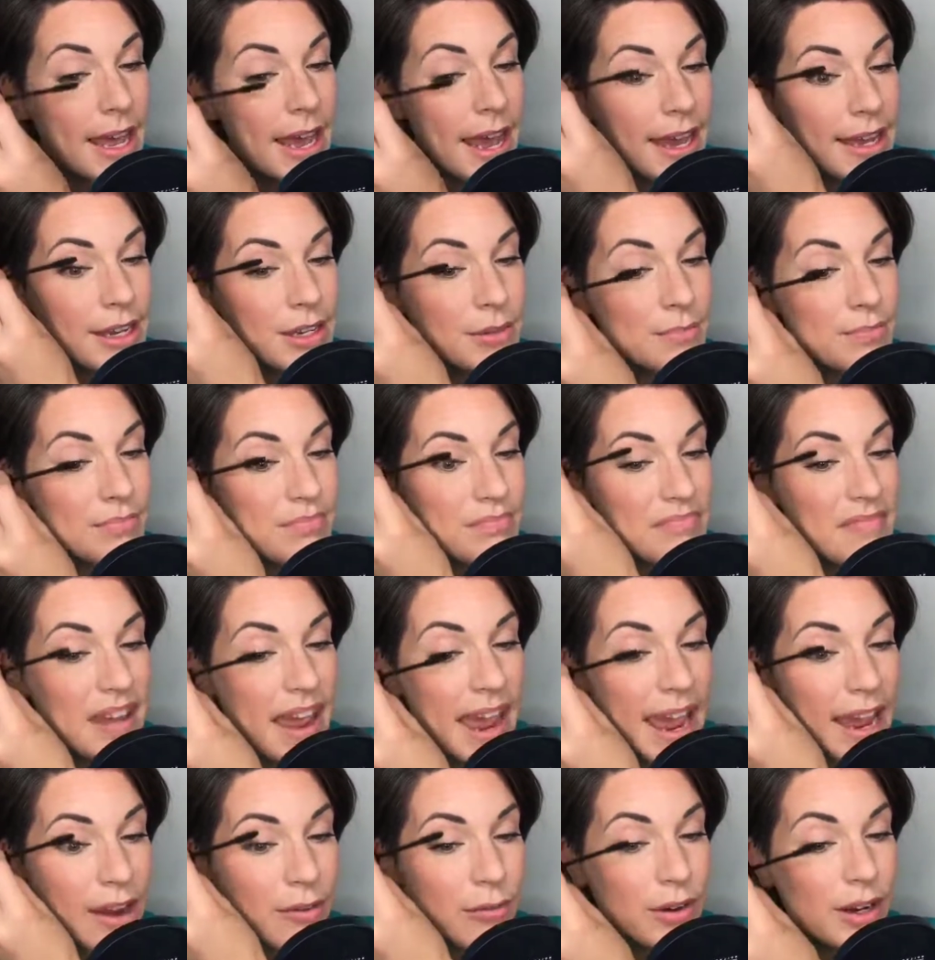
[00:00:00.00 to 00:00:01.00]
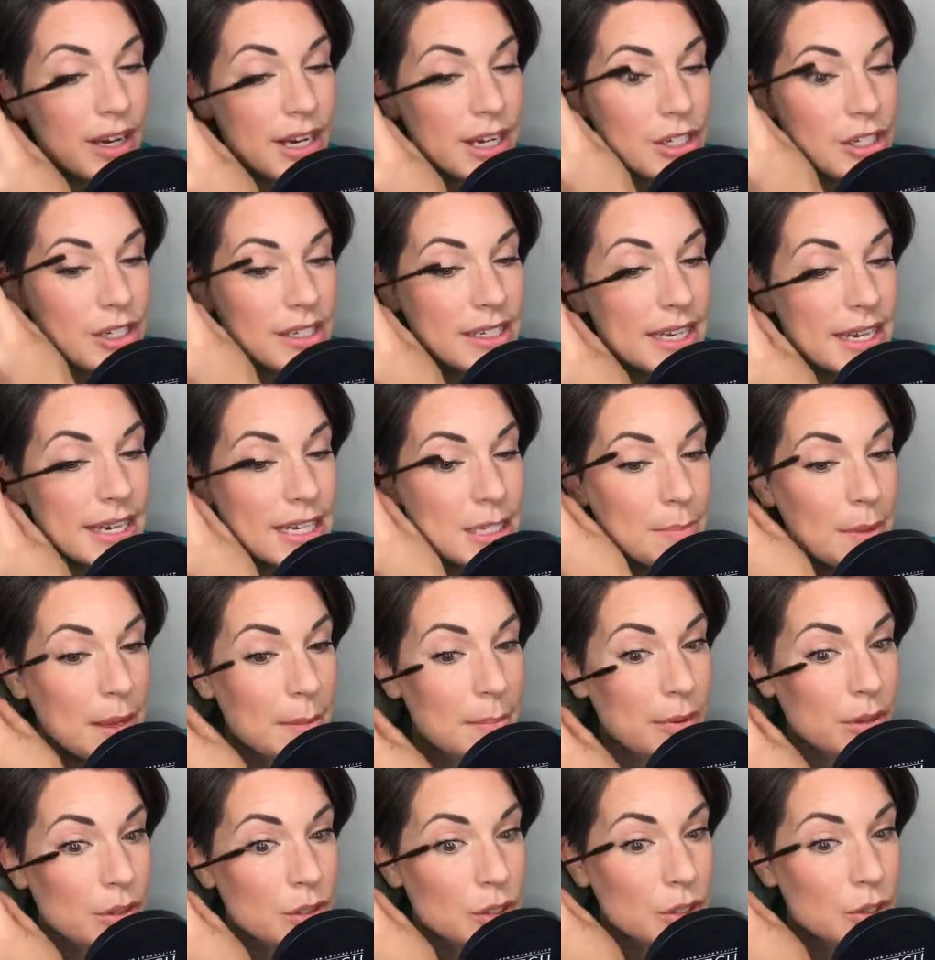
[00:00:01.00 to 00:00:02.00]
On average, it takes
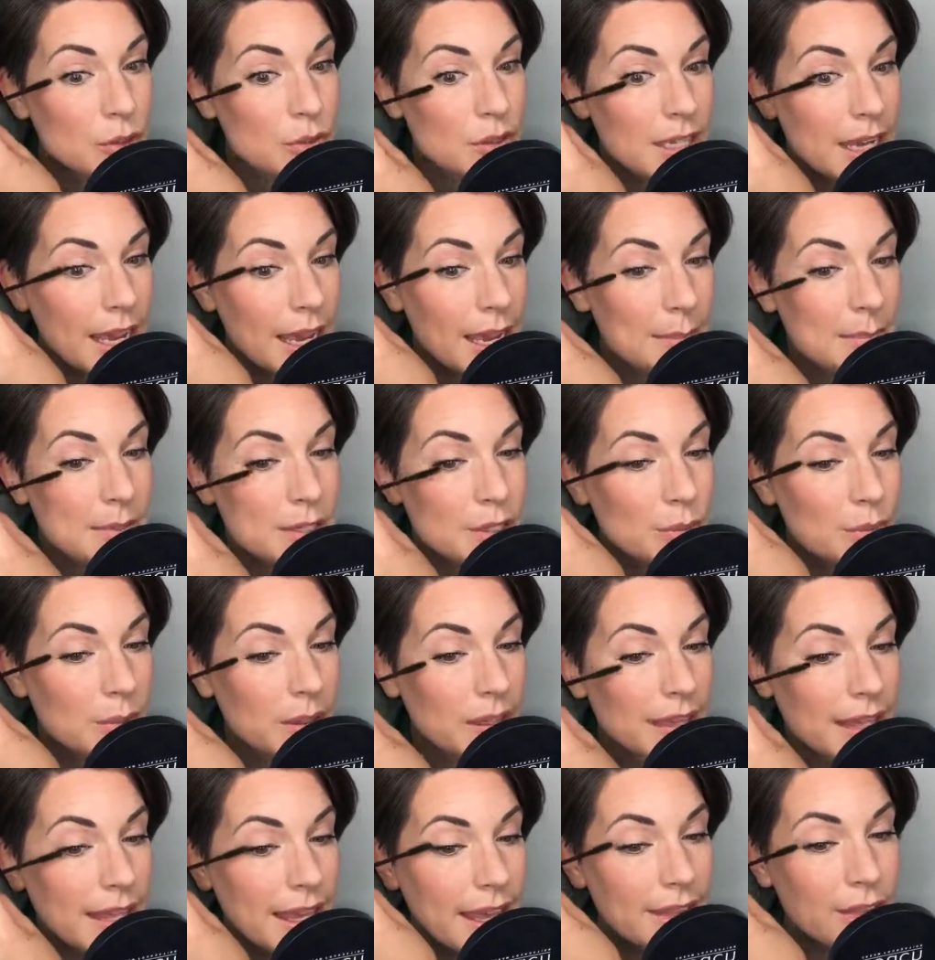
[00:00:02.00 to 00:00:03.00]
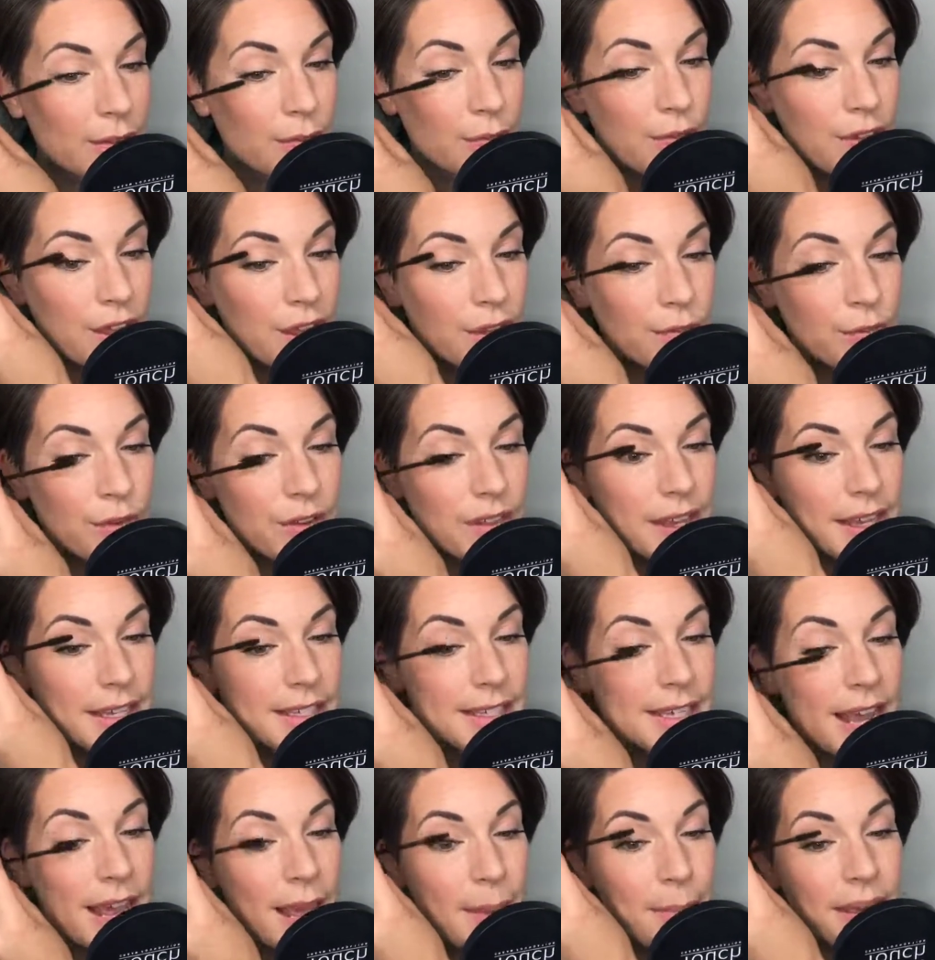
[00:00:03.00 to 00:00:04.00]
people two times to really get the feel for
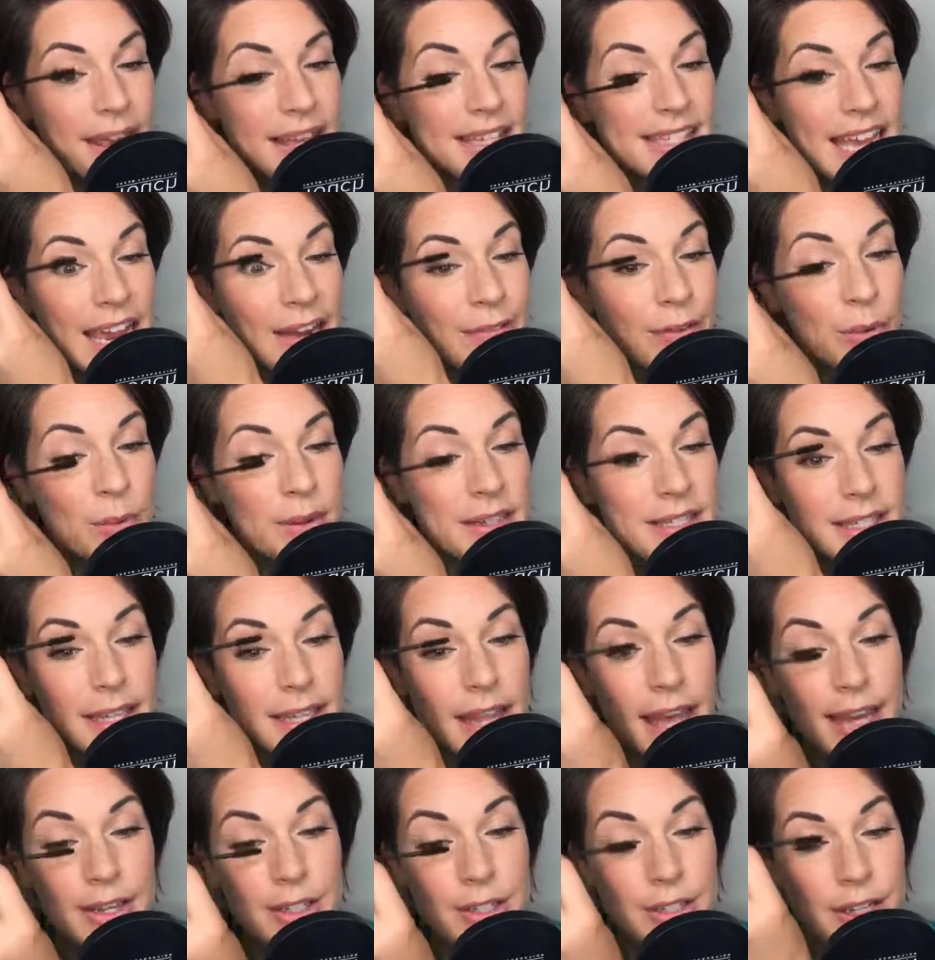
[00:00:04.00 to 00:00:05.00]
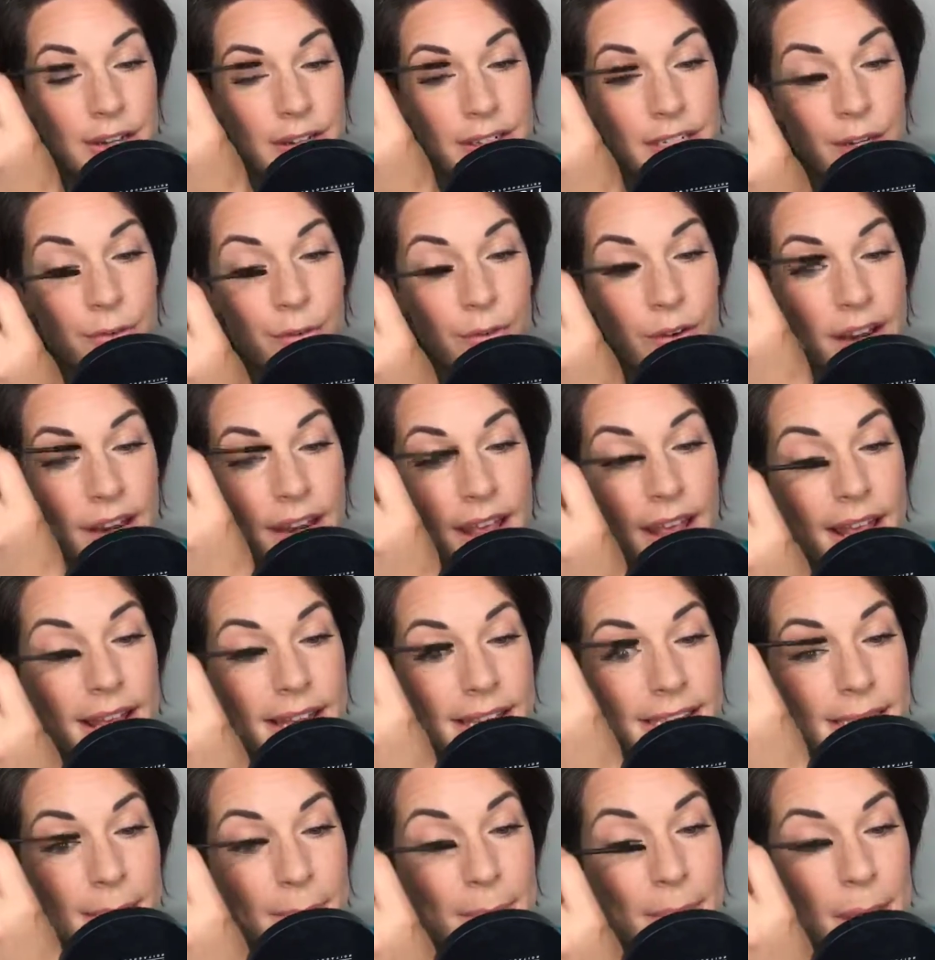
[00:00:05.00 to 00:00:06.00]
this because everyone's lashes are different.
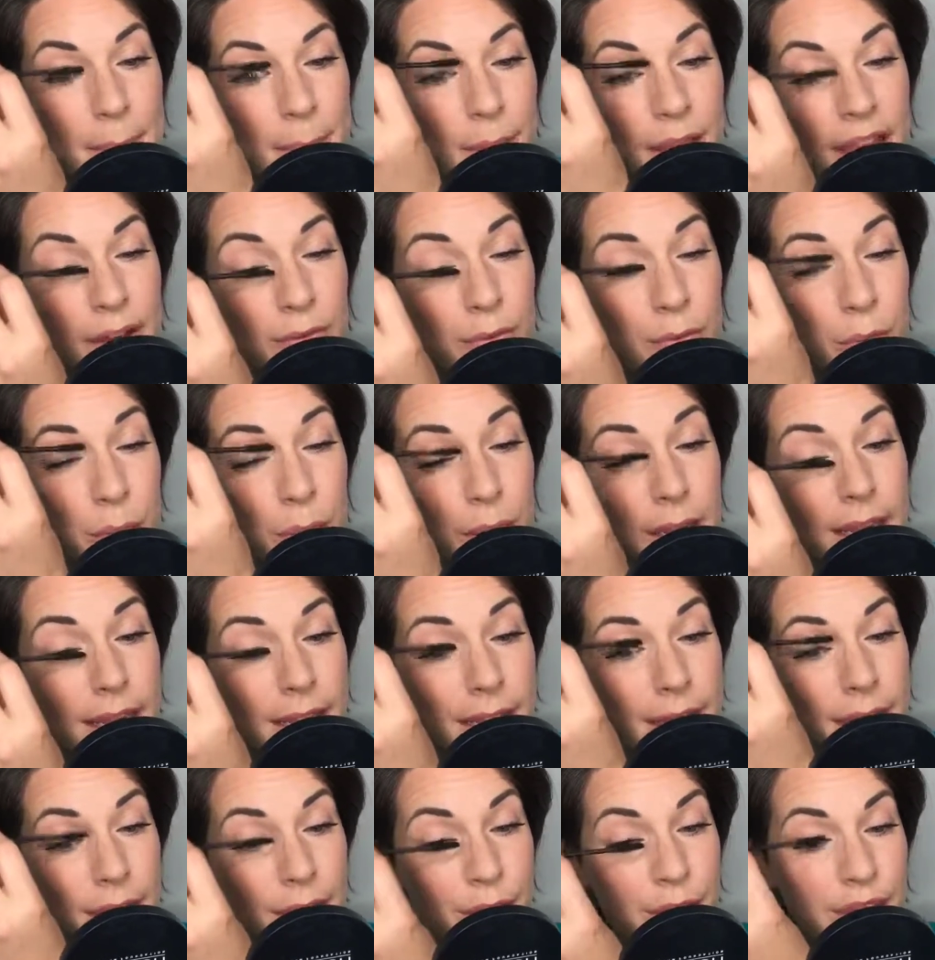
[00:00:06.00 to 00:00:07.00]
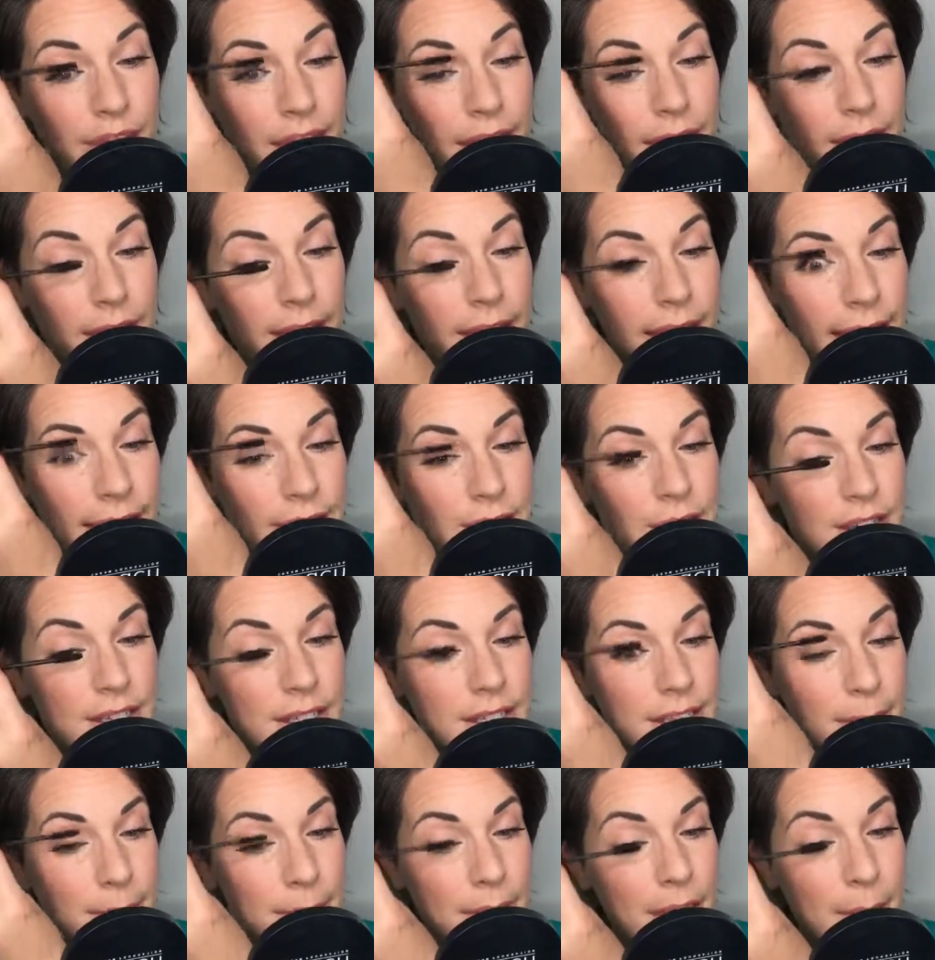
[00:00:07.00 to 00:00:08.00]
Some people have really thick lashes,
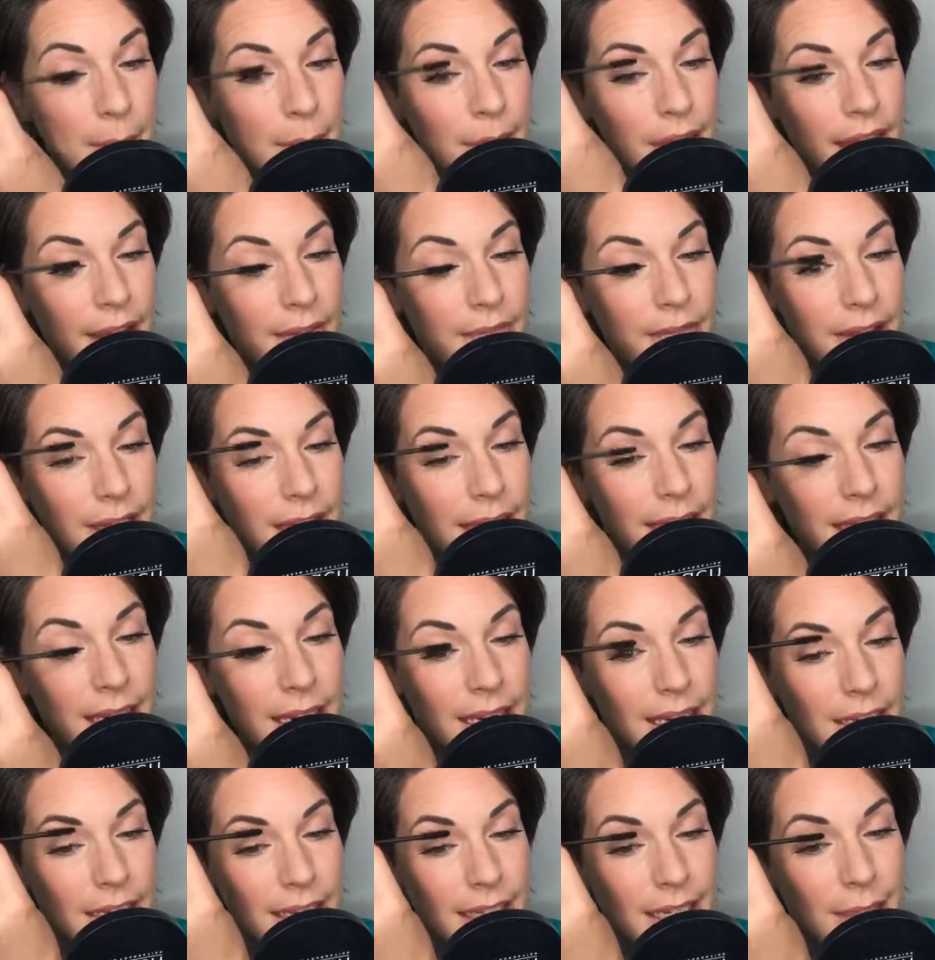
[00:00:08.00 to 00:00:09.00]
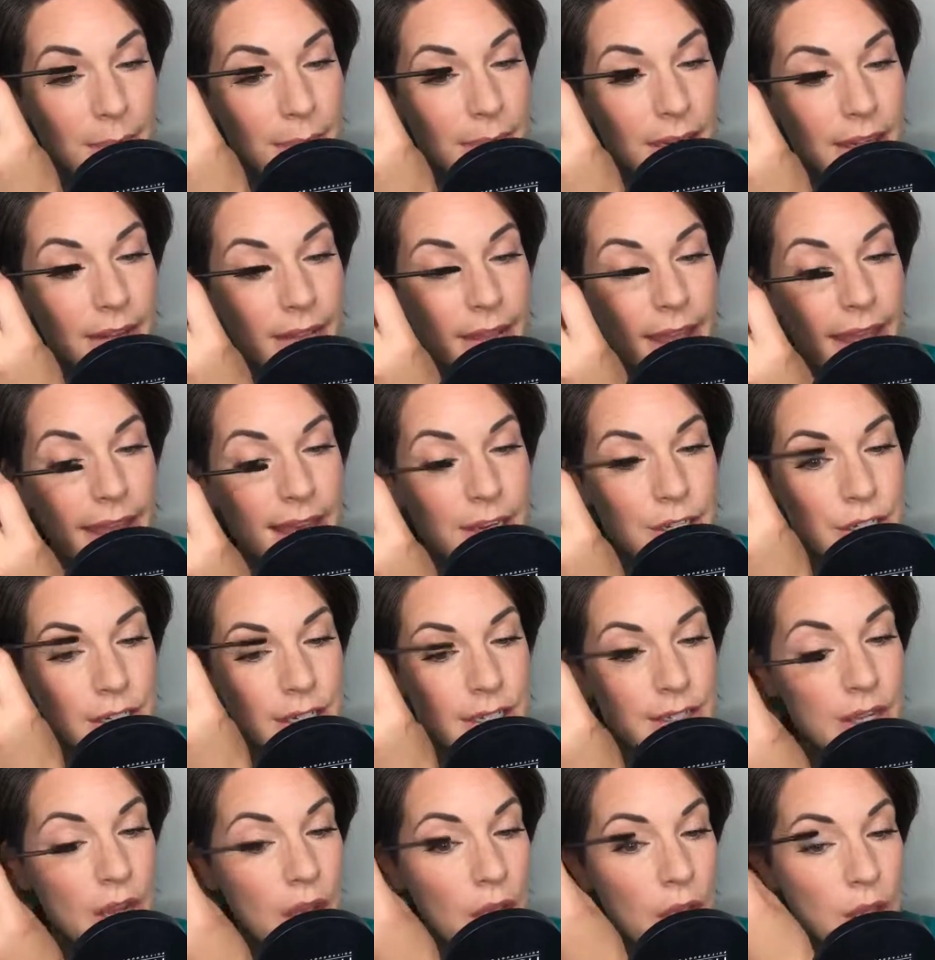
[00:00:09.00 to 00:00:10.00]
some people have little itty bitty
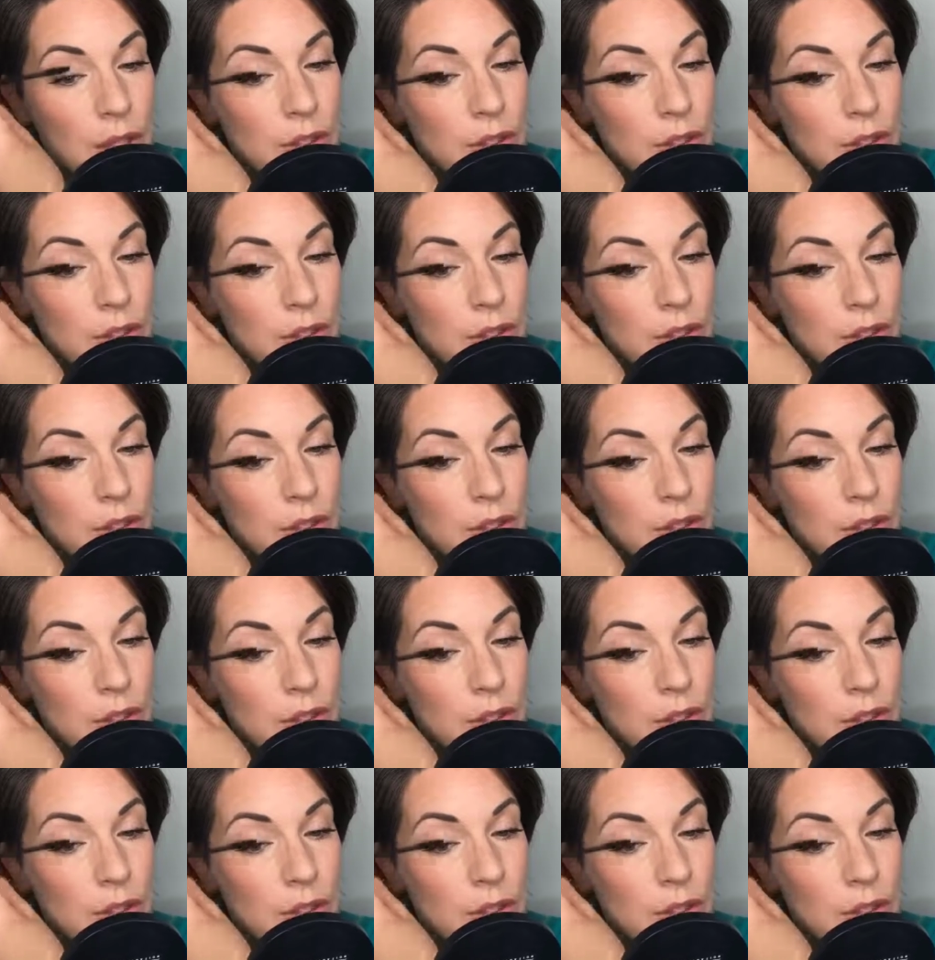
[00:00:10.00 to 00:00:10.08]
lashes.